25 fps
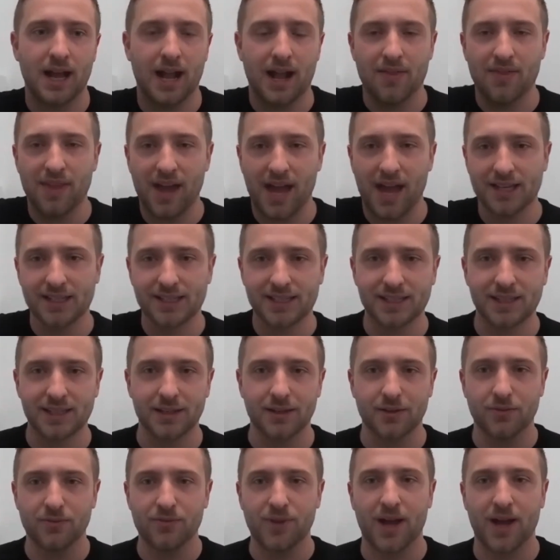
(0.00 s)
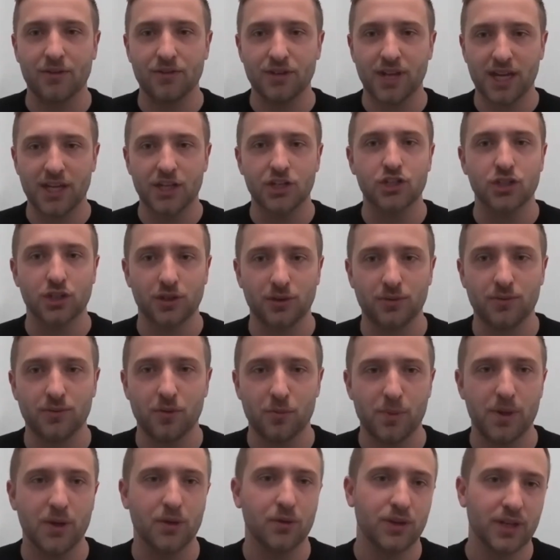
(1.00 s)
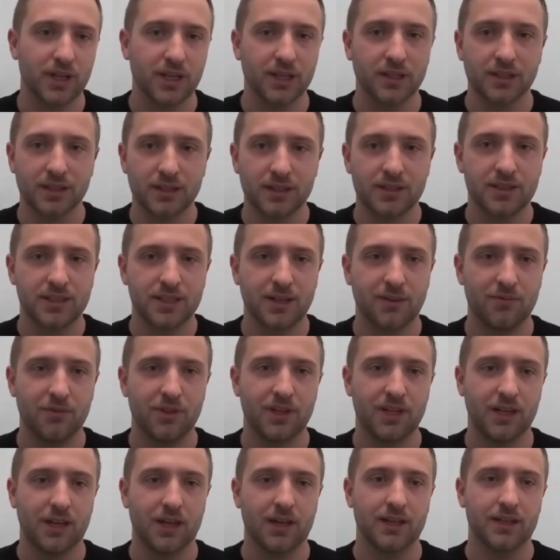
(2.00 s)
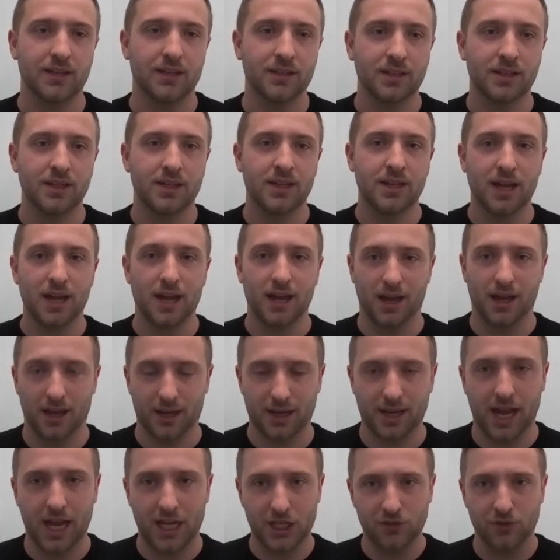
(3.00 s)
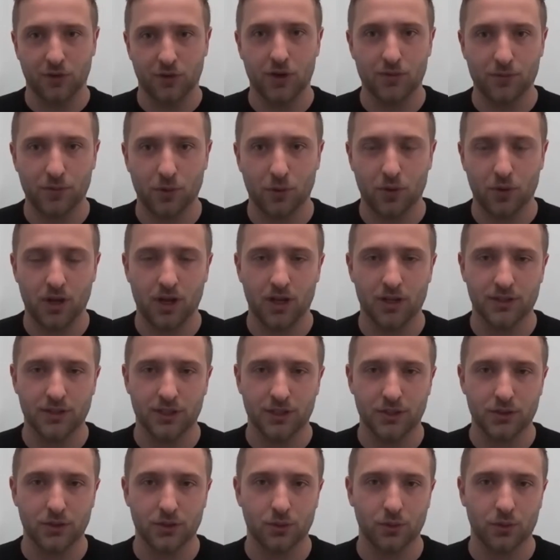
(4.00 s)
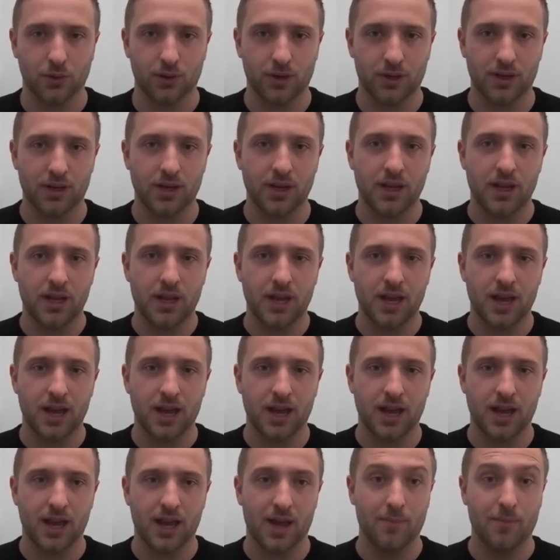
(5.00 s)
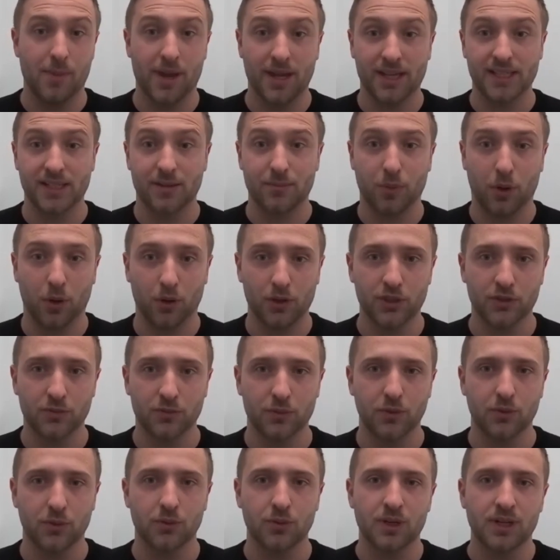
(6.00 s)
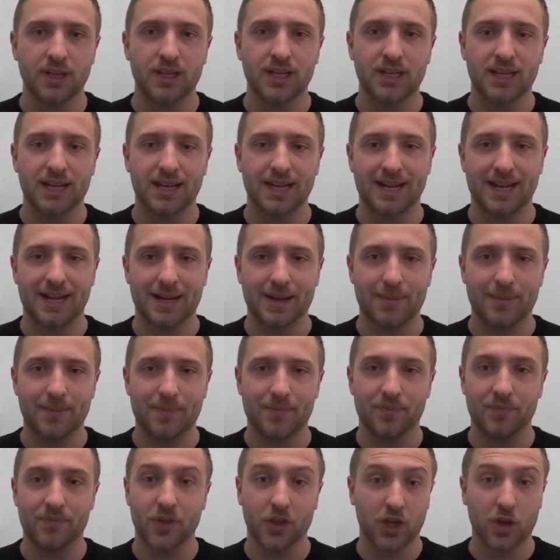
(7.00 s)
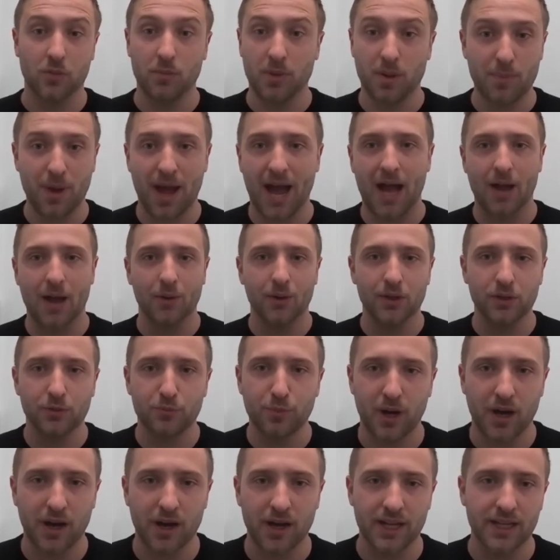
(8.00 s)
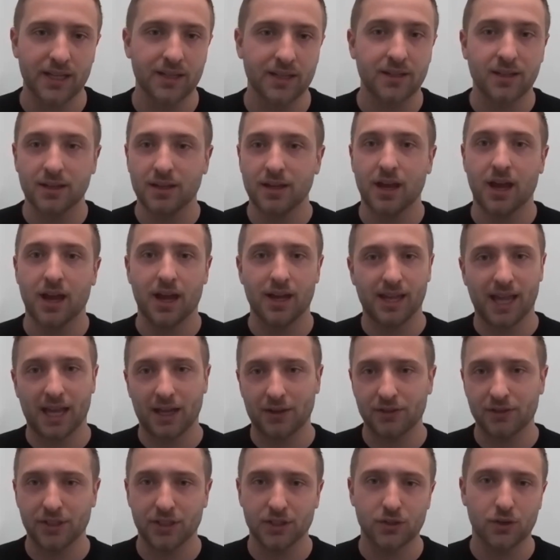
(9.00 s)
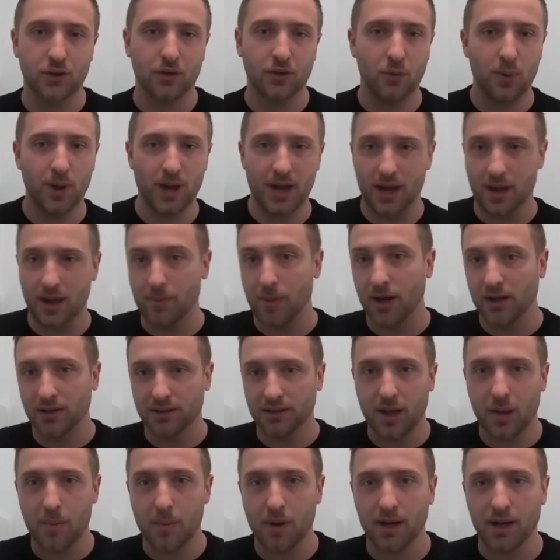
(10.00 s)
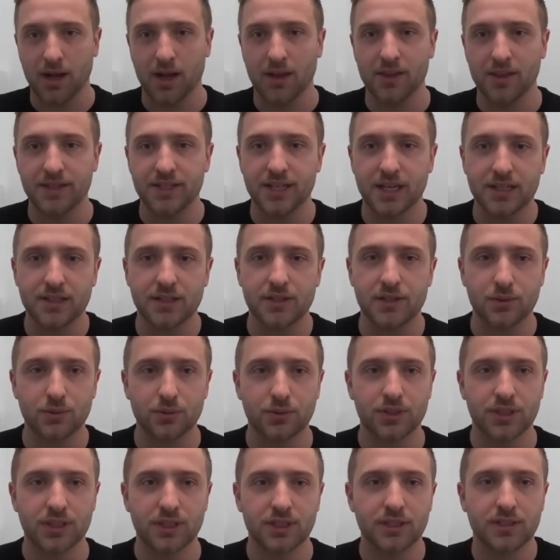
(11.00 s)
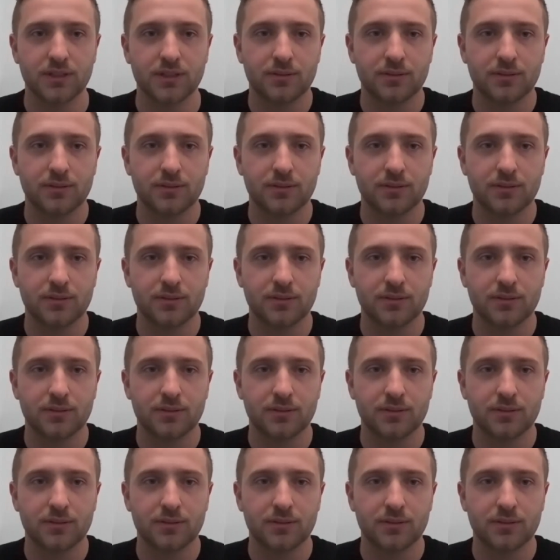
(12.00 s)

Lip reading: And that's the foundation for building something like a cash flow forecasting tool, and makes it possible that could be powered by accounting software among other data sources.